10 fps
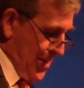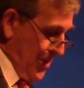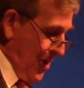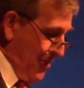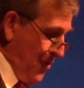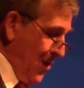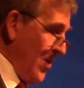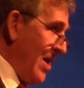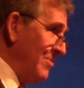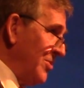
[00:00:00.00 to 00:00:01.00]
There are
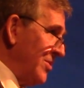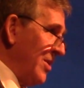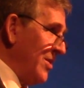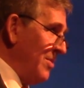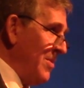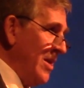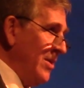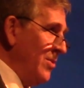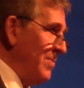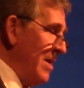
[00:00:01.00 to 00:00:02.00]
programs that
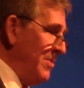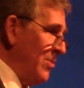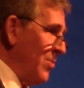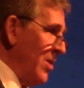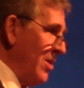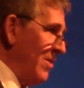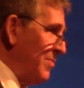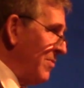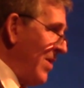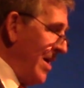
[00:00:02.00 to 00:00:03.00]
many of you may be aware
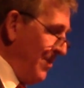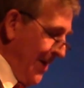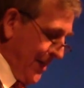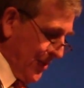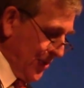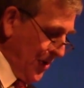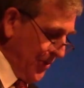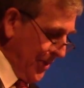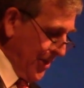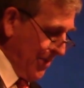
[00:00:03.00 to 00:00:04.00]
of, provided by
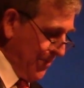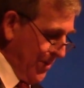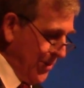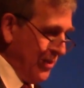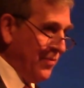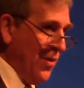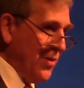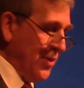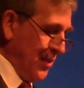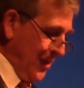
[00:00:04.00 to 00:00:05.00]
consulting companies that
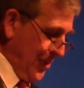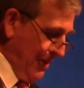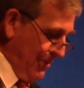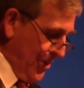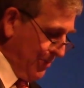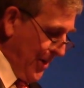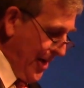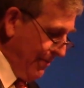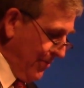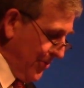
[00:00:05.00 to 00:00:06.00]
focus on some of these
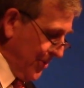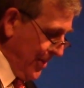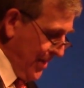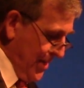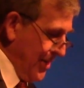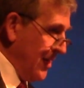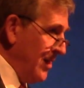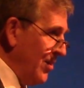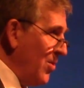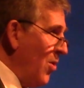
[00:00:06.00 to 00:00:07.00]
behaviors,
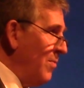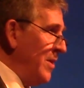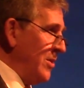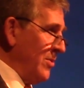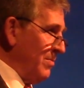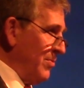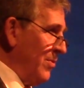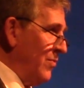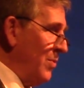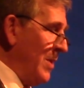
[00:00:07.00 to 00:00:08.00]
the goal being to
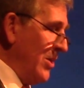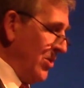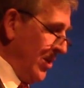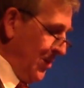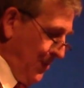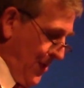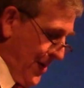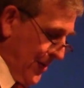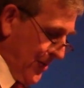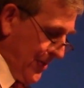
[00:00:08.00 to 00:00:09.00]
improve the patient
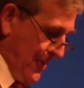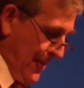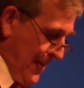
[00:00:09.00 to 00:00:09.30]
experience.